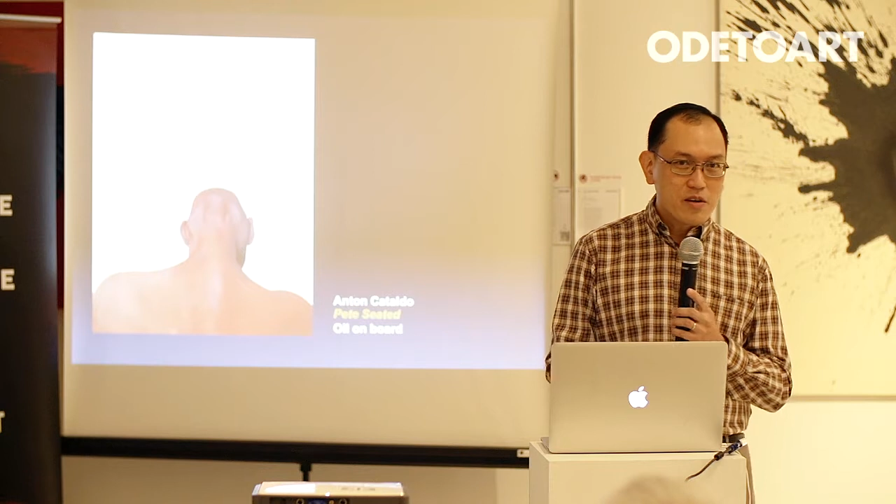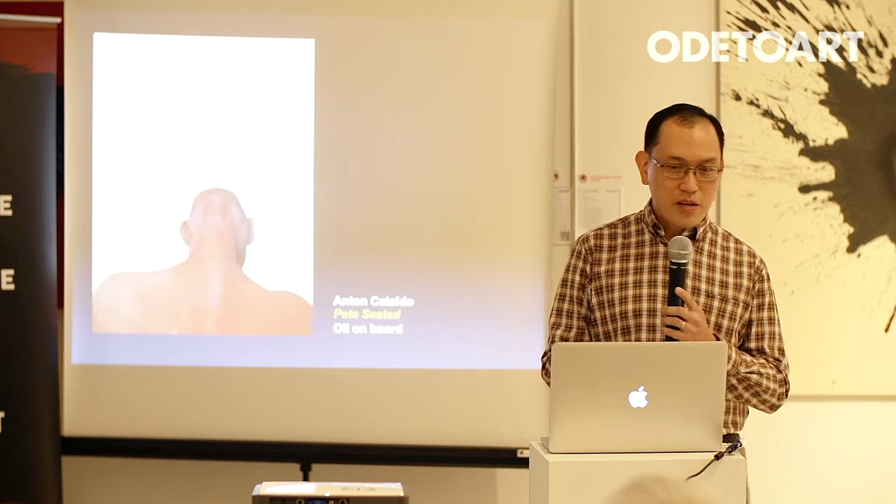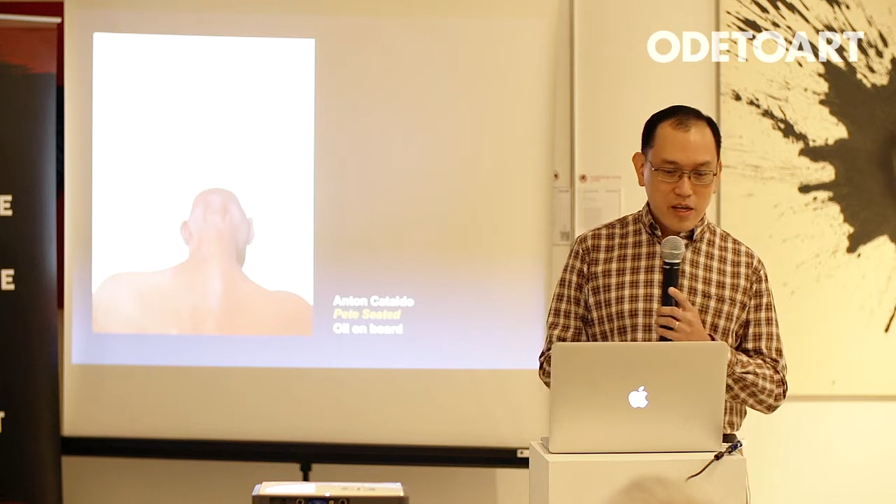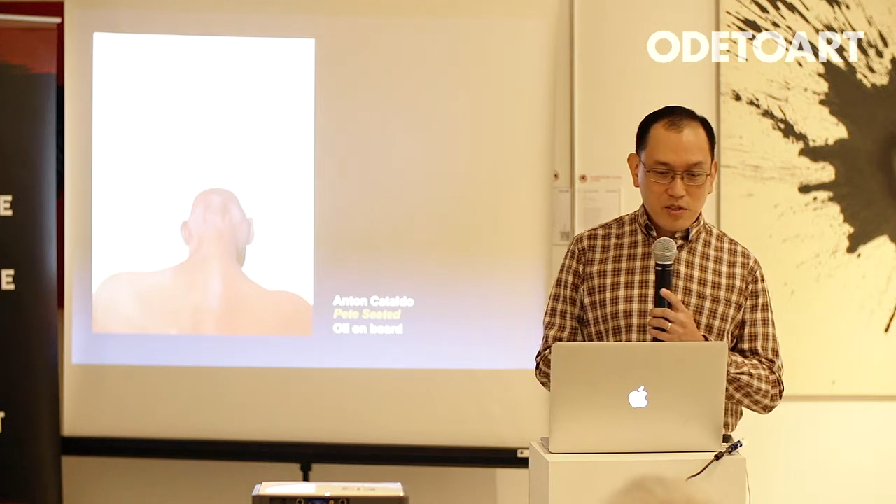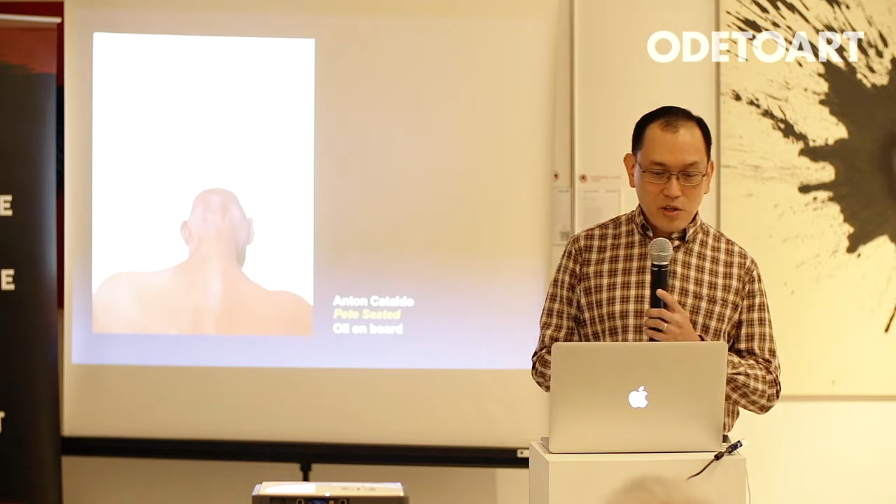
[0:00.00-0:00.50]

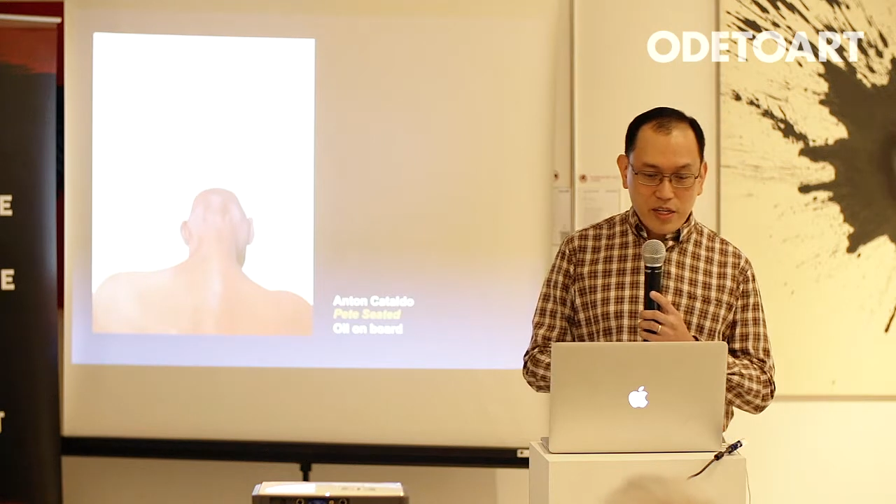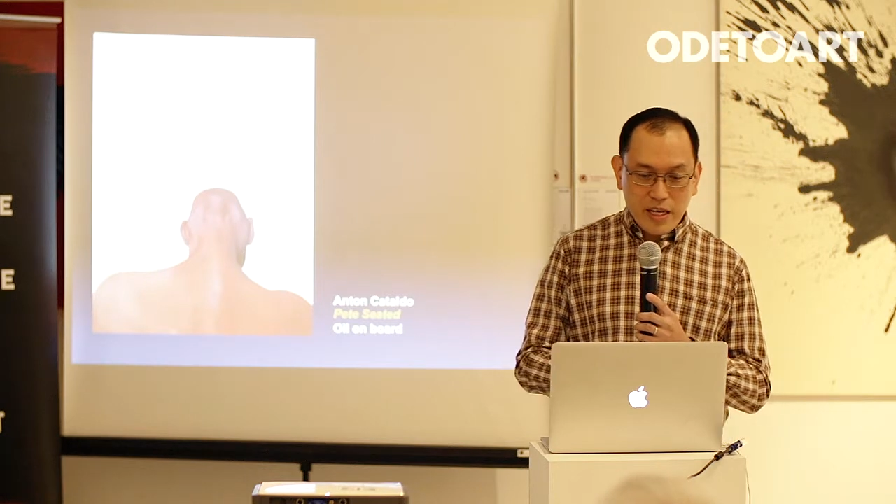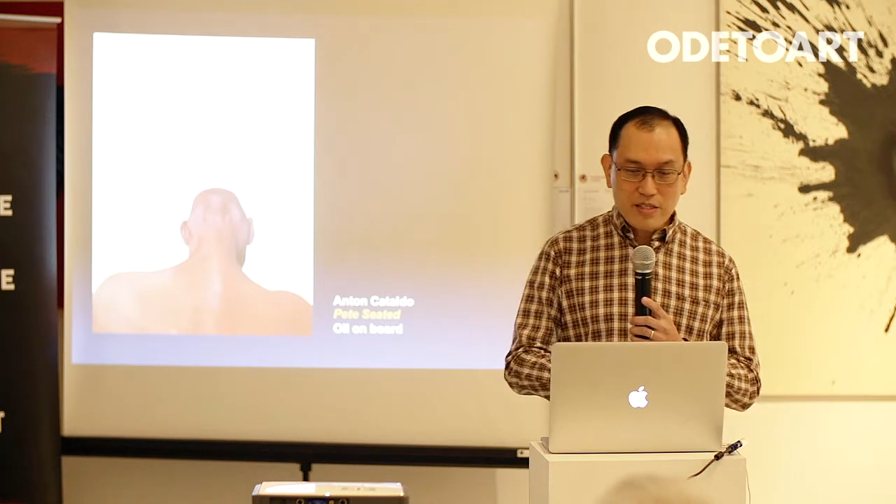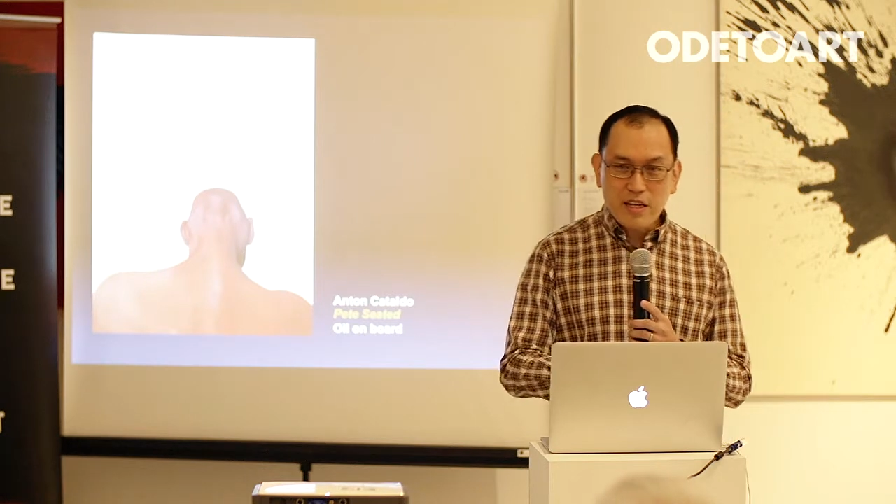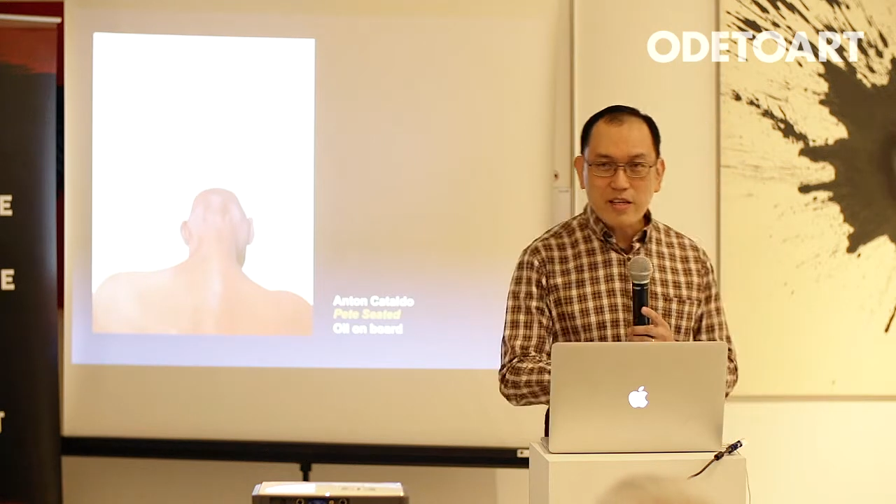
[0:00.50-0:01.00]
Okay, so in
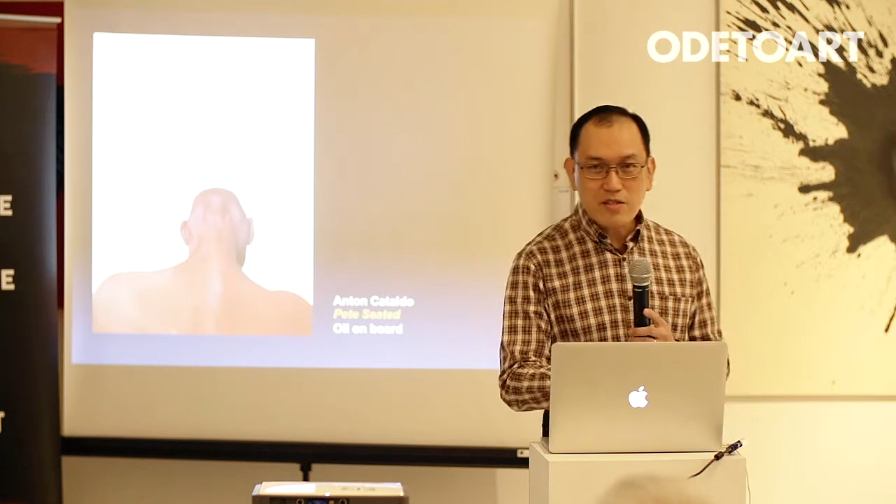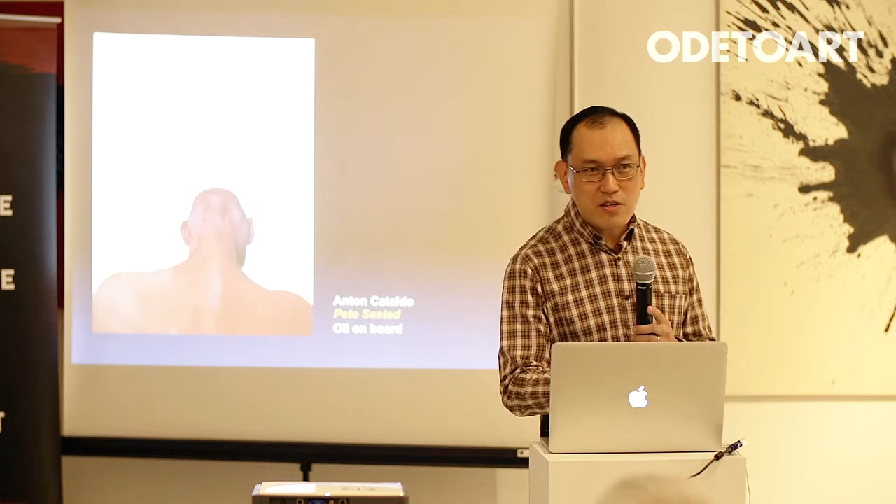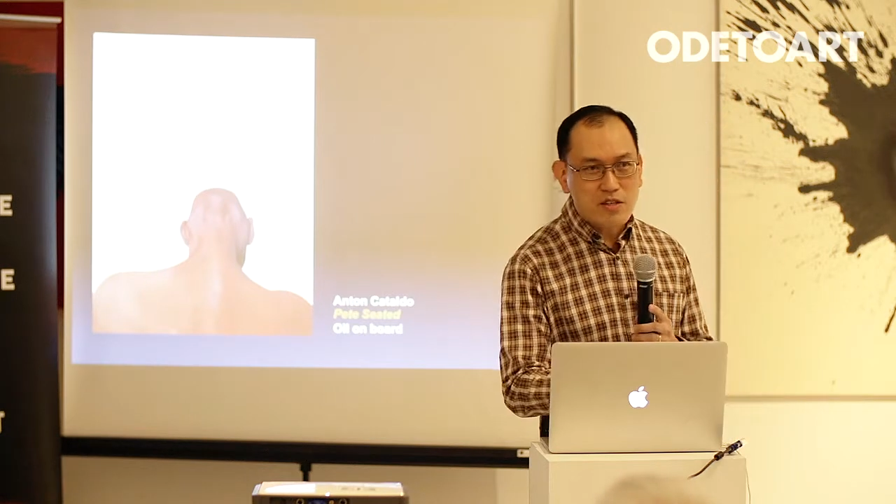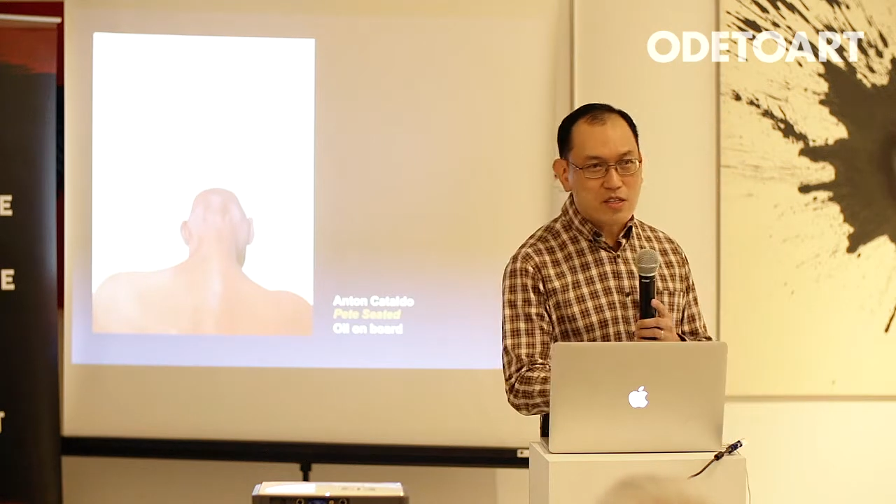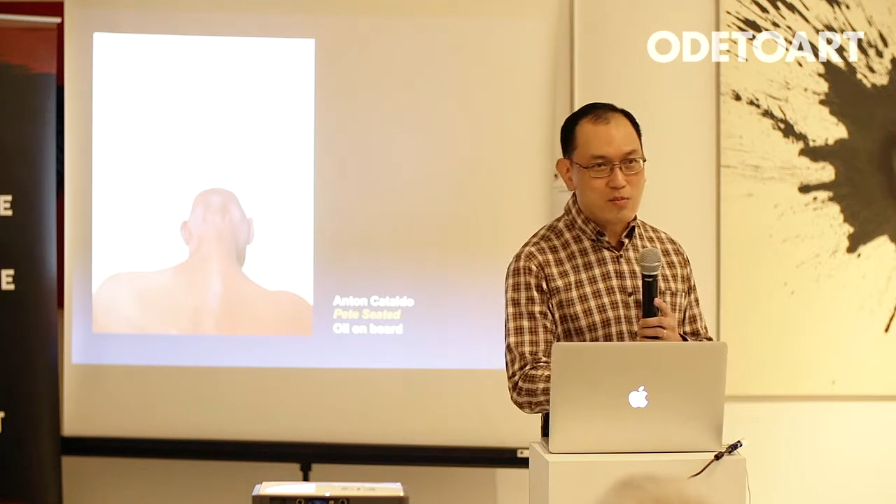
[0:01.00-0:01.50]
that sense, this